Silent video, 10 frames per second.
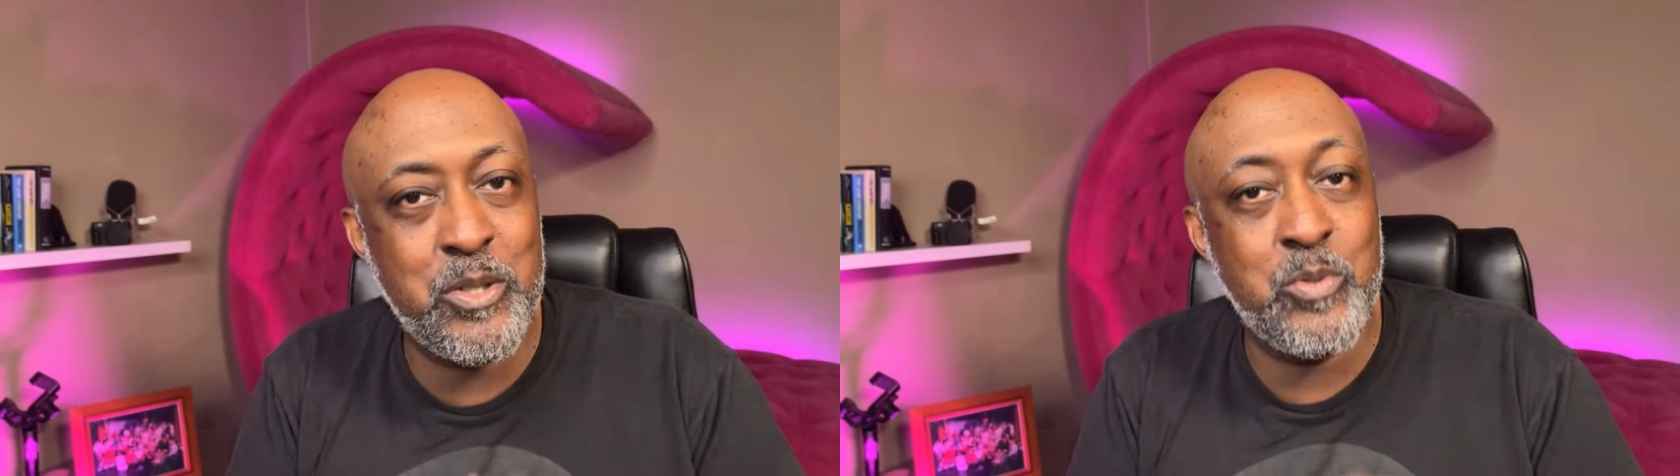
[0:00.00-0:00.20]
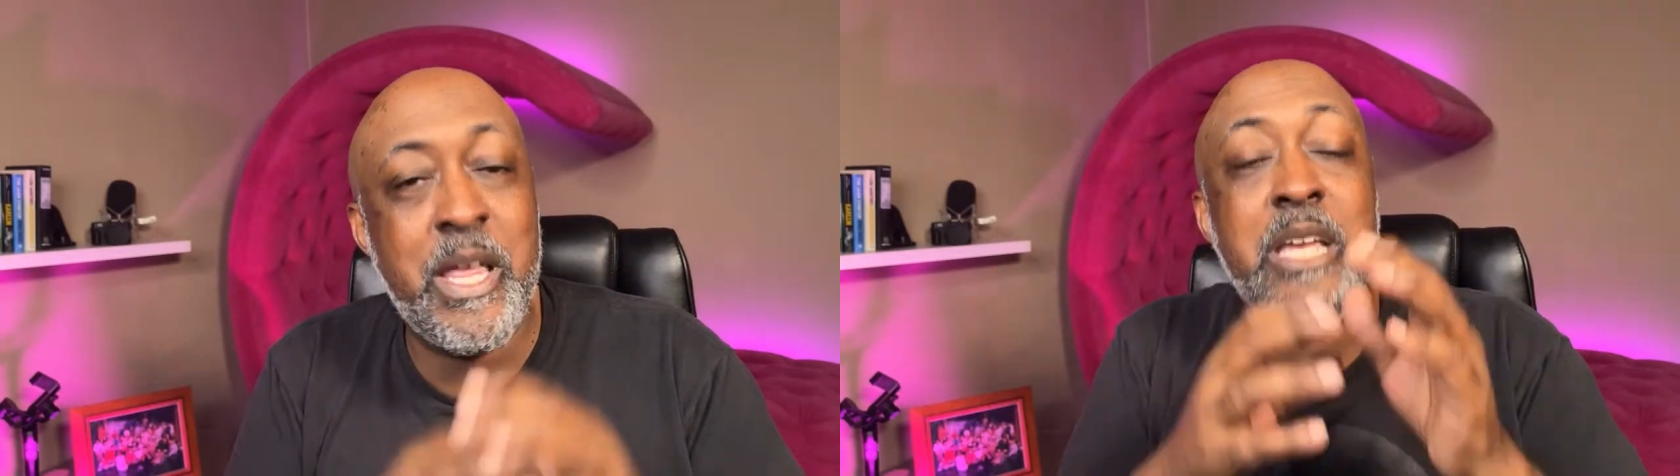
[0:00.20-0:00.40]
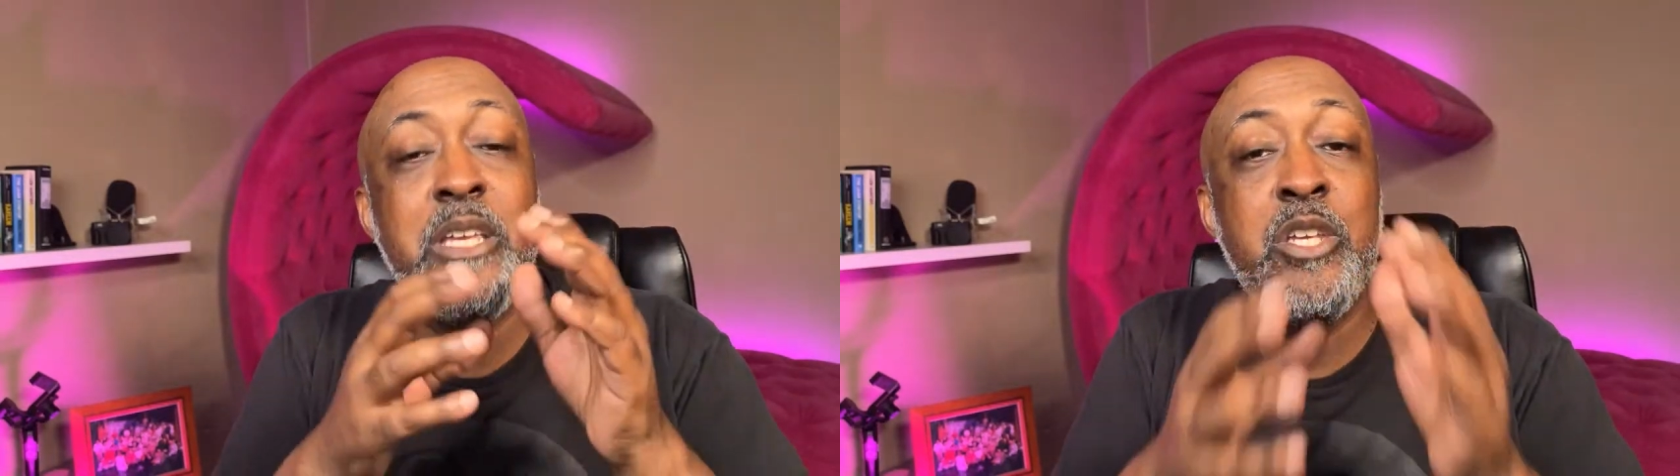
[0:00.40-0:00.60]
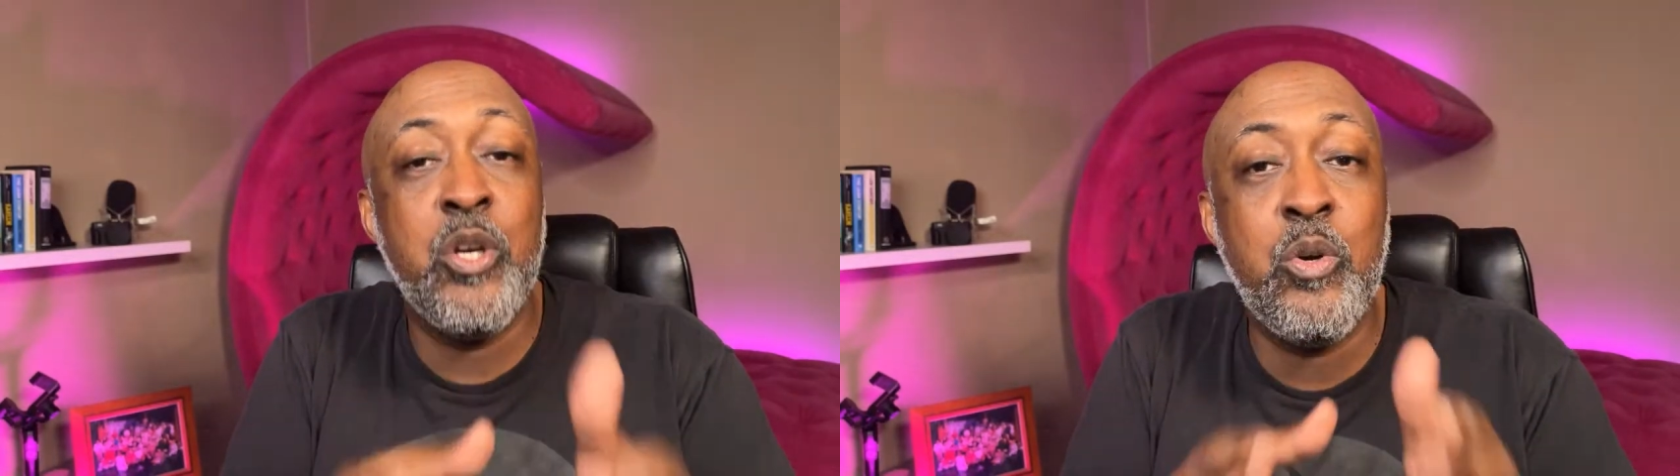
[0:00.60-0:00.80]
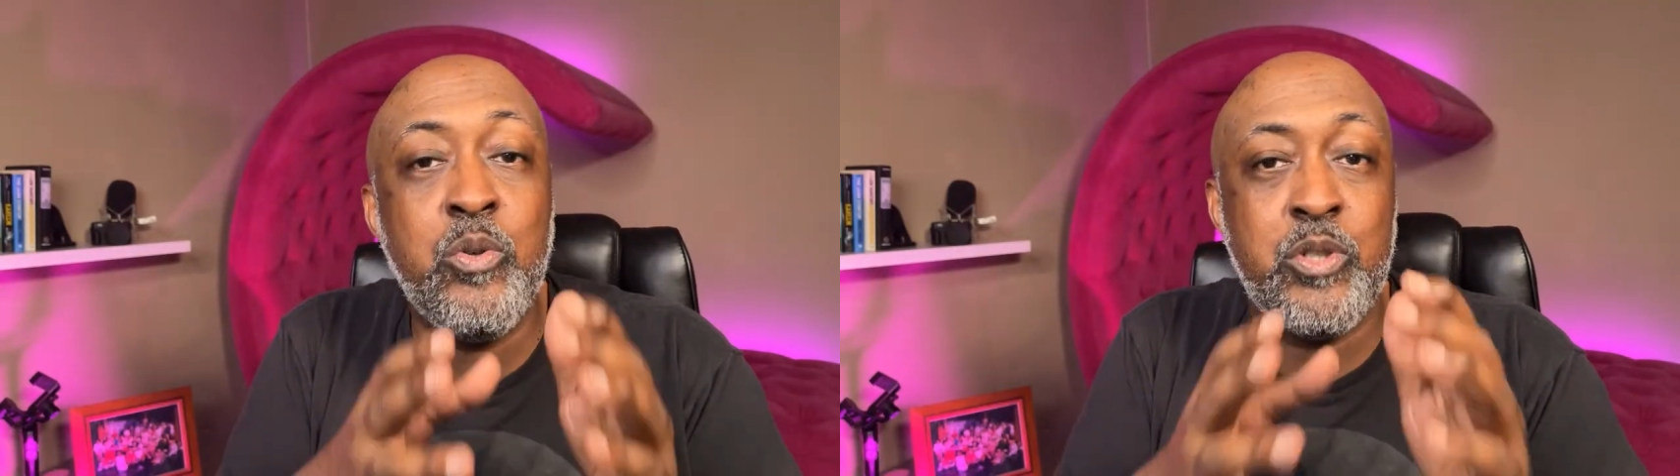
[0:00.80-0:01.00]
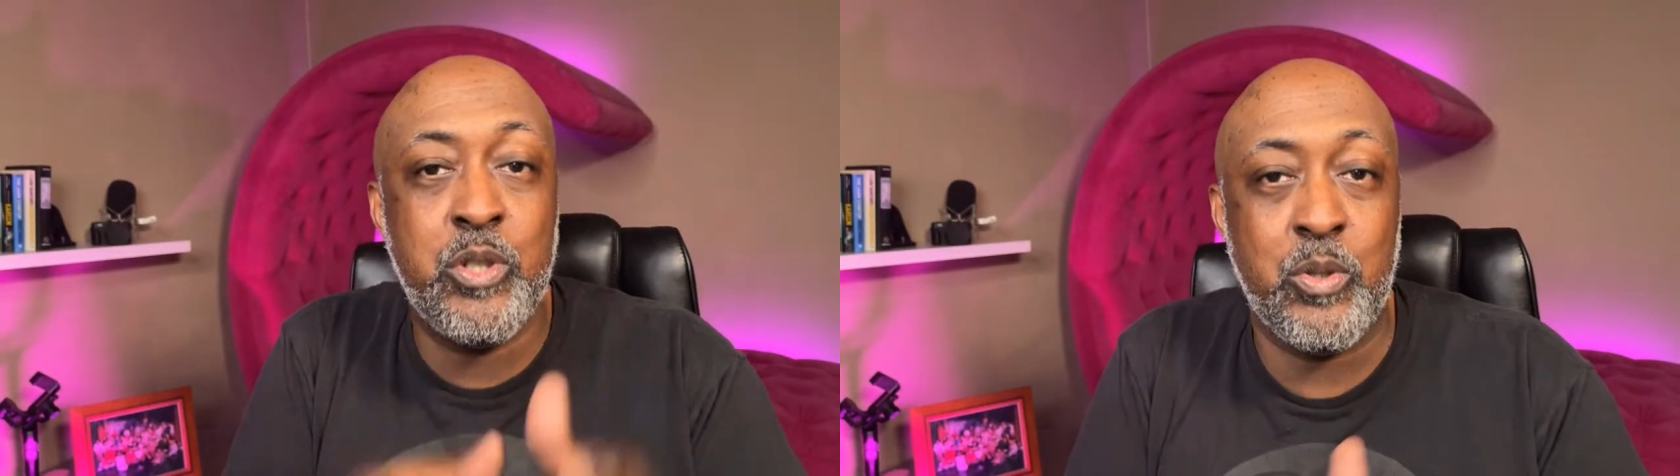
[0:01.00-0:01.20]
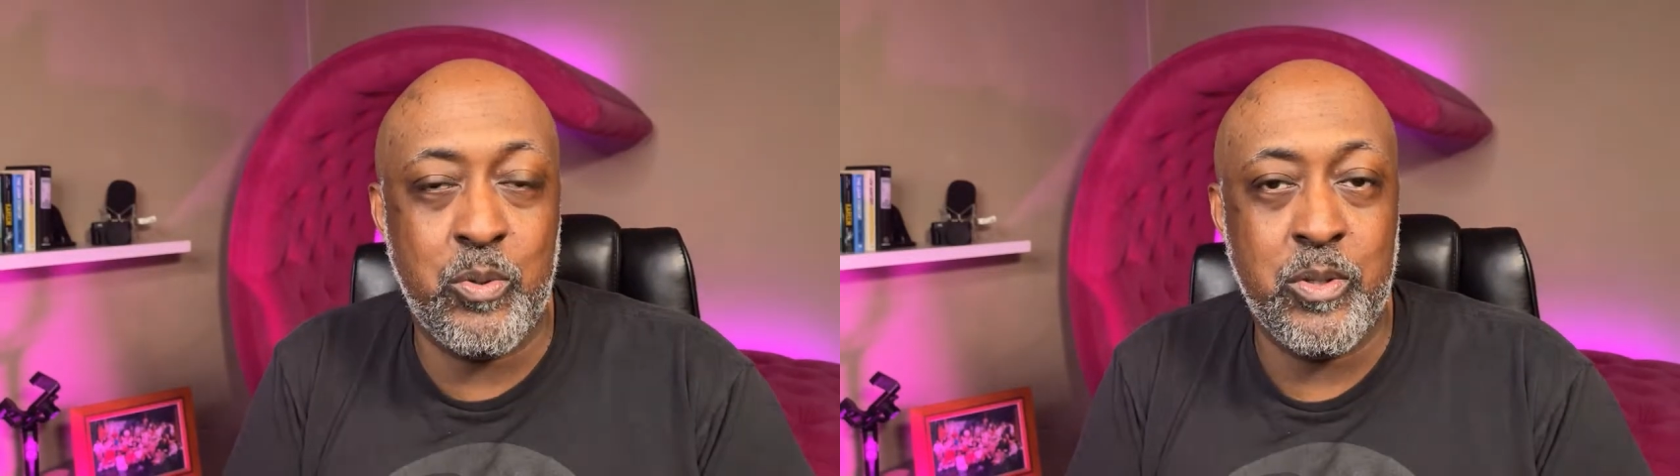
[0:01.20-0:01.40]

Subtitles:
They use you.